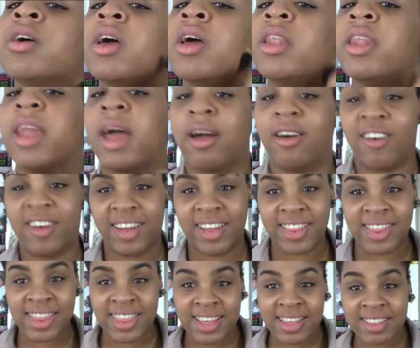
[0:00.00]
Now,
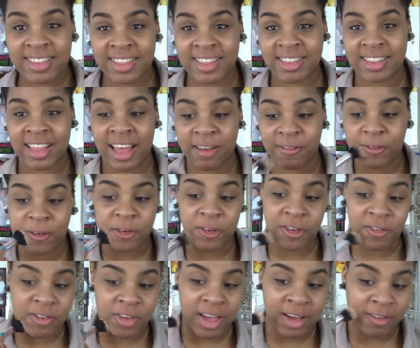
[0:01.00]
this is not for
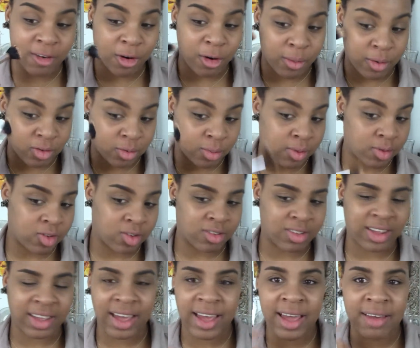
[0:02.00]
if you have a whole bunch of blemishes.
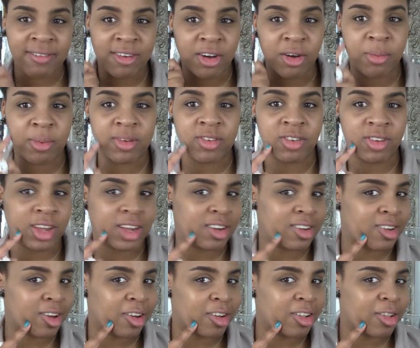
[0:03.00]
Like, I have a whole bunch of like
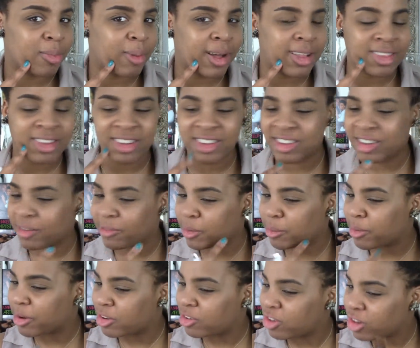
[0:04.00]
dark spots and stuff on
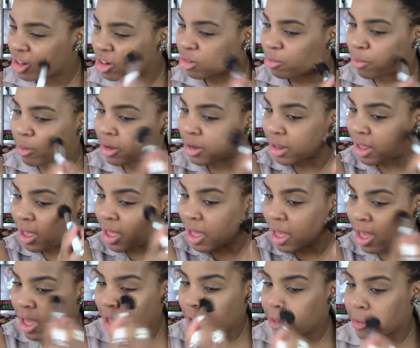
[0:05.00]
my cheeks, but
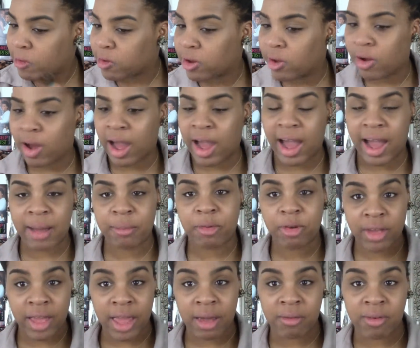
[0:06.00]
I'm
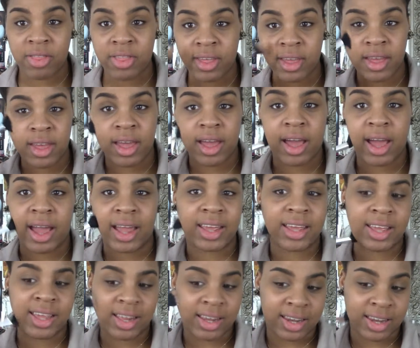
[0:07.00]
okay with it. I
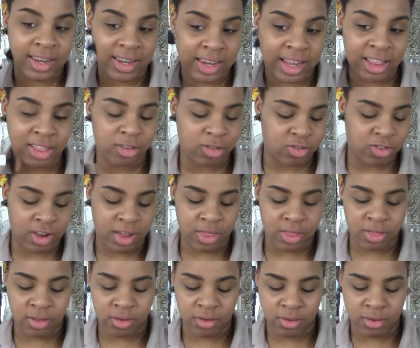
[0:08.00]
can let those shine
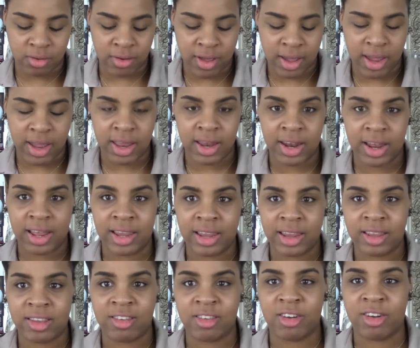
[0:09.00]
through, and
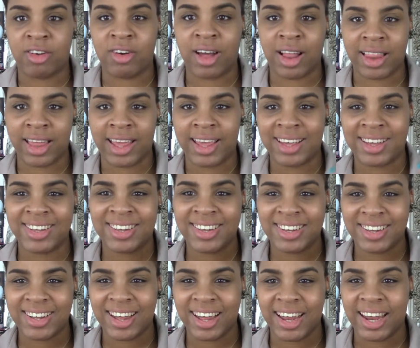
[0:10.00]

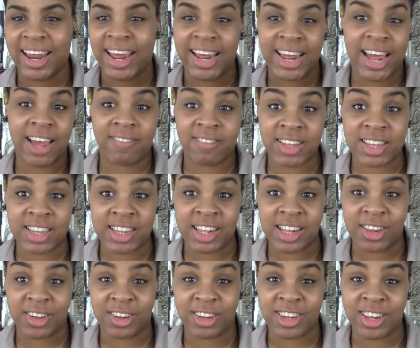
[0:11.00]
I have
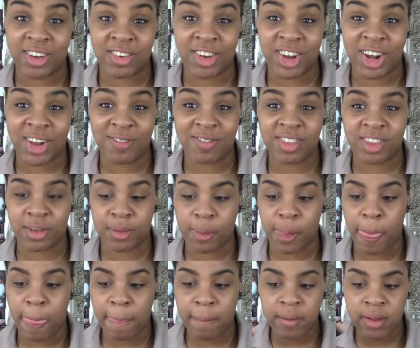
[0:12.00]
concealer to cover it up, so
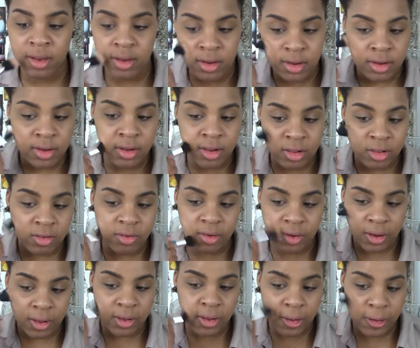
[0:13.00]
that's what
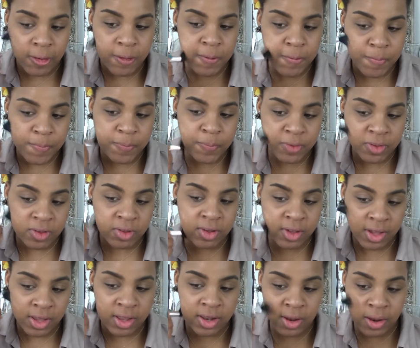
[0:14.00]
I like. So
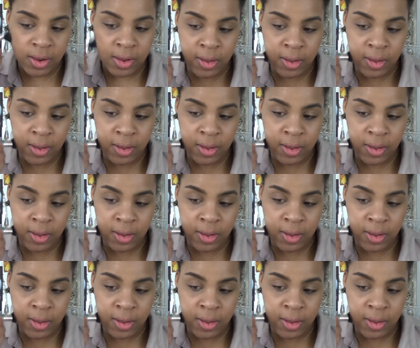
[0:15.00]
again,